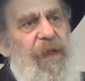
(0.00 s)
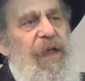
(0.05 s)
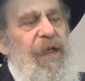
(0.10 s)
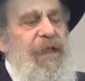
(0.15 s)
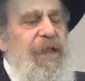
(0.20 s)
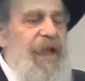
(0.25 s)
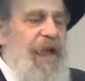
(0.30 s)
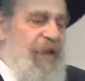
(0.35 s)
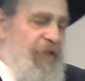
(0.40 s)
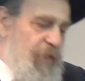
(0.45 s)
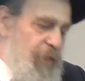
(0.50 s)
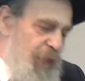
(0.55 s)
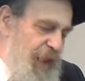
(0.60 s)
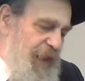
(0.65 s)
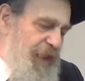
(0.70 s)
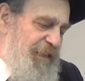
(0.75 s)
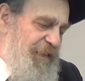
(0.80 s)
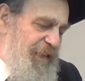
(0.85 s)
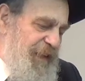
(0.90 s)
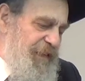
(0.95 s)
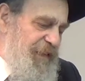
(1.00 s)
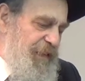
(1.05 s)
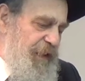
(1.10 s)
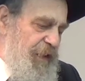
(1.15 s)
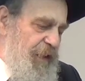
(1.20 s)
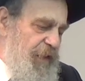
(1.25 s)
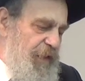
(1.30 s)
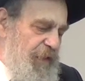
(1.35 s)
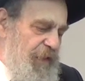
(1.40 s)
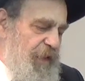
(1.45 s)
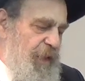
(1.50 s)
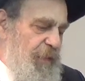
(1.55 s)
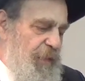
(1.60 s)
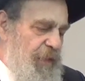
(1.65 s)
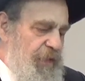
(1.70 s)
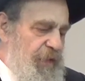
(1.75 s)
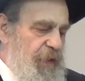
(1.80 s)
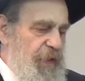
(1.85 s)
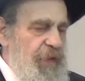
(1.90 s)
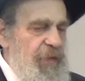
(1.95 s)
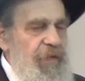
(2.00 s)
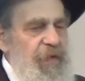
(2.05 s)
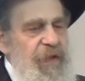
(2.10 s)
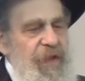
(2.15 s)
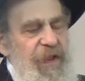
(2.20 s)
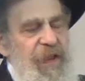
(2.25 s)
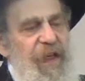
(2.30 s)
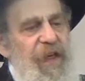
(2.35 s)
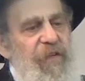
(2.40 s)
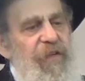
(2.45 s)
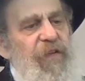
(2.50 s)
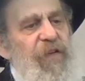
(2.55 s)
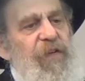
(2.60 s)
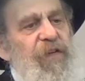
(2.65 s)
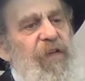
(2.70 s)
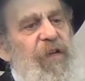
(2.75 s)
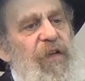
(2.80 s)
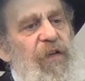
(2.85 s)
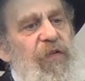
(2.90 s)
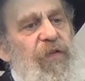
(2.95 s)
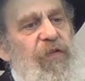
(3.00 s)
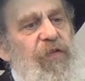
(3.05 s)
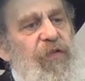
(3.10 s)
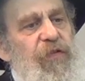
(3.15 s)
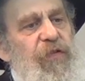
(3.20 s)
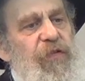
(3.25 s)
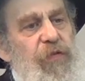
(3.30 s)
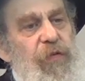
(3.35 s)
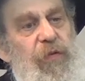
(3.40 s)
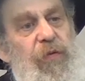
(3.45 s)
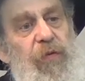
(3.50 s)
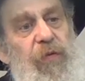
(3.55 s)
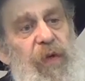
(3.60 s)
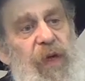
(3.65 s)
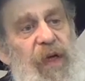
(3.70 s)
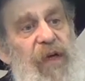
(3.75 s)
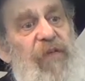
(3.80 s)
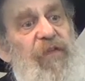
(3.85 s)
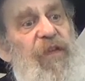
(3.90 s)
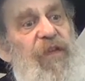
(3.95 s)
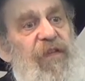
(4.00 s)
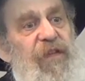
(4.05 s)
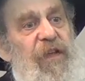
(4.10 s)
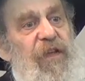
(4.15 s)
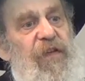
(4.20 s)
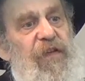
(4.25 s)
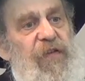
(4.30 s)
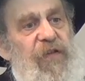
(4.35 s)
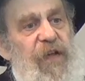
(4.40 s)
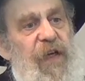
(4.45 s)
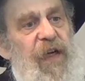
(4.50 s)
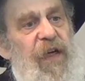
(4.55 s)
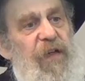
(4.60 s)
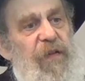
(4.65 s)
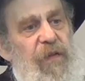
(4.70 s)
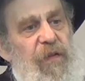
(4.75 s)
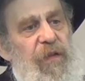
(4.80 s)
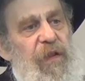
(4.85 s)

And that's why it says in Hilchos Talmud Torah that every single Jew, every single child,